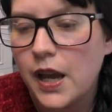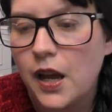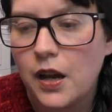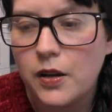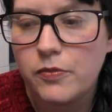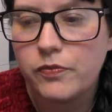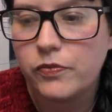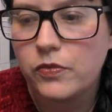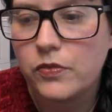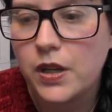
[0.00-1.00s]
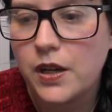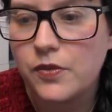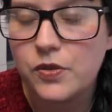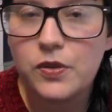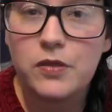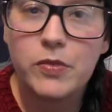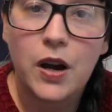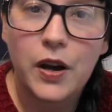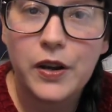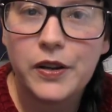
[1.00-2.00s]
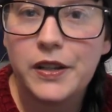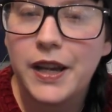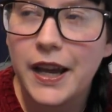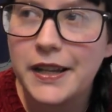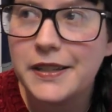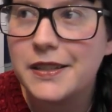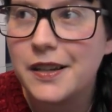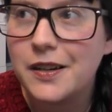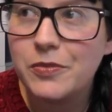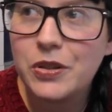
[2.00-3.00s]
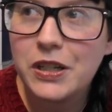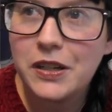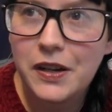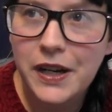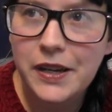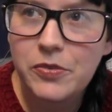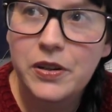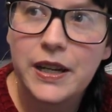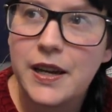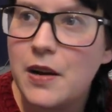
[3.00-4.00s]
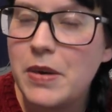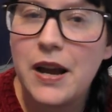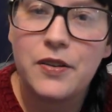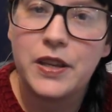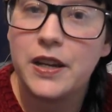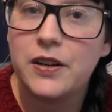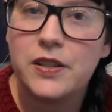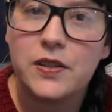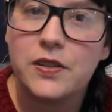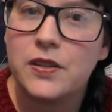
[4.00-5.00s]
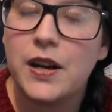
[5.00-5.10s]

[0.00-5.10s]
Um, you know, I was all on my own and I'm not going to lie, when I come out of there, I just,